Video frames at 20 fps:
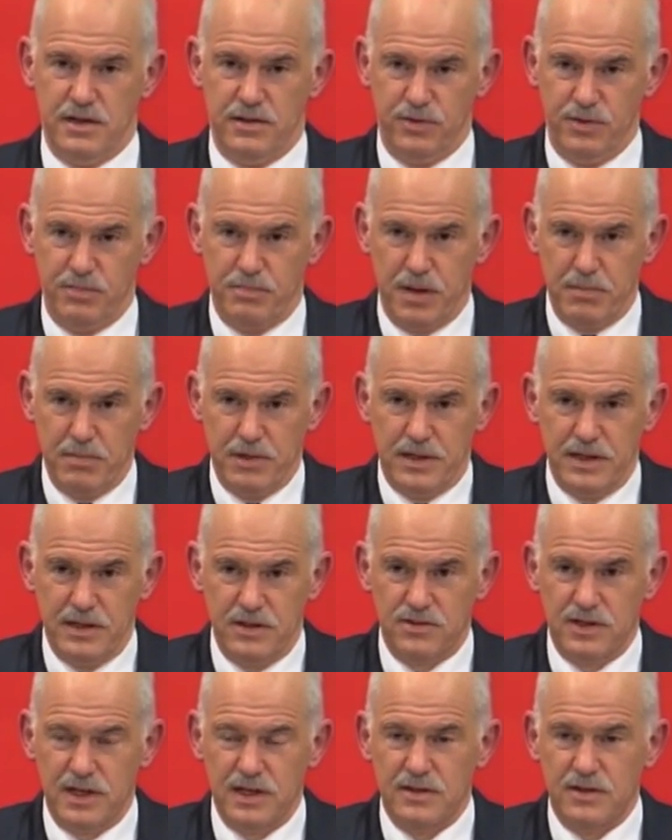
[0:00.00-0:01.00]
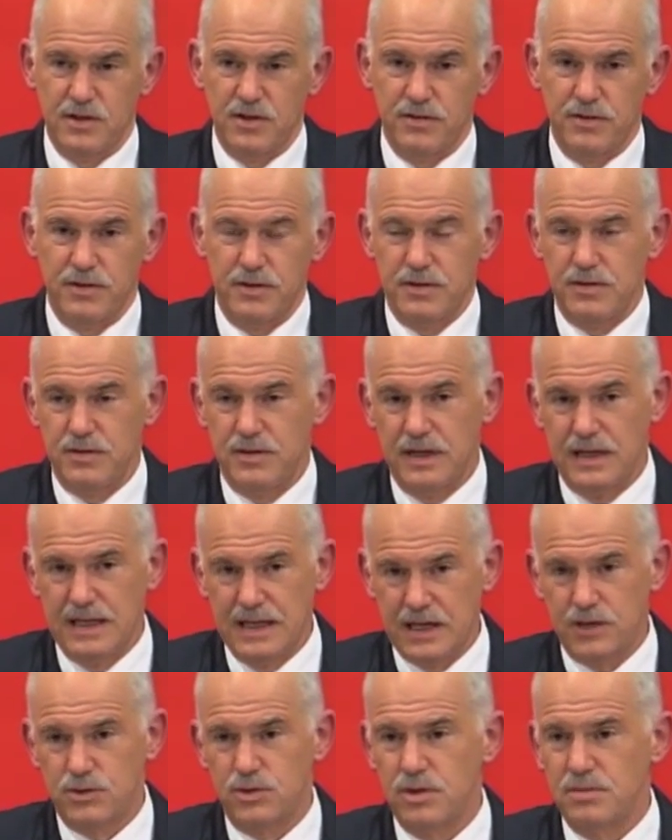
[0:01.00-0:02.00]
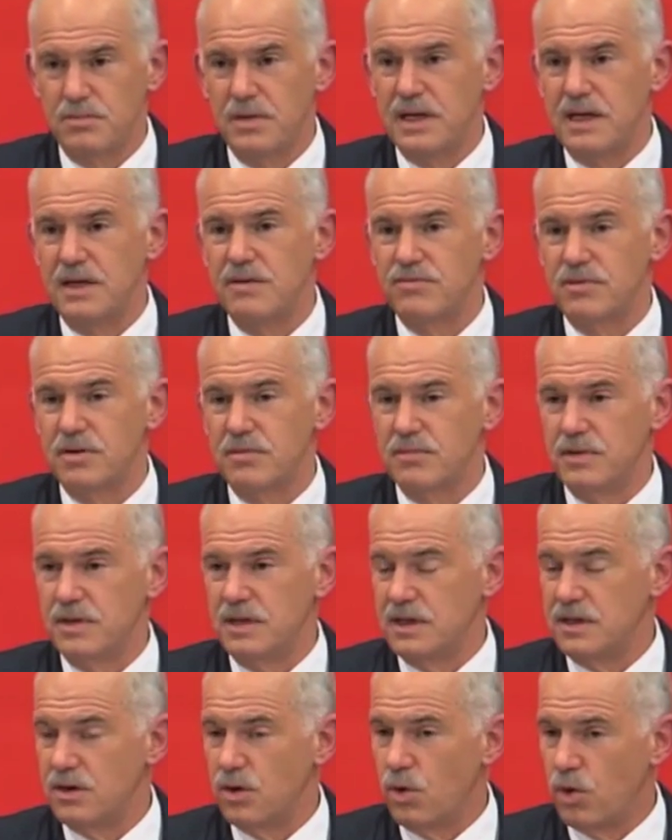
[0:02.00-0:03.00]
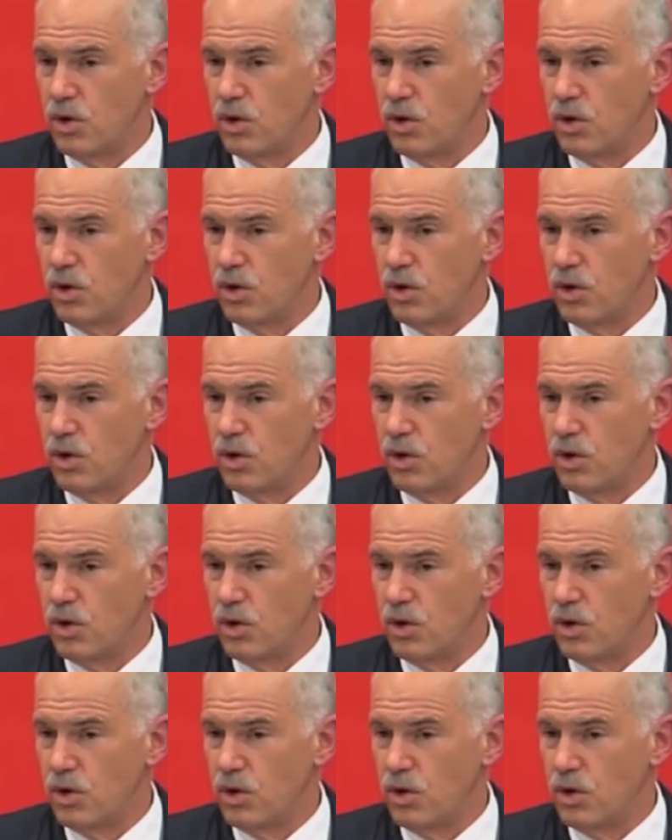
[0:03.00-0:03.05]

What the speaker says: the Republicans get their electoral money from the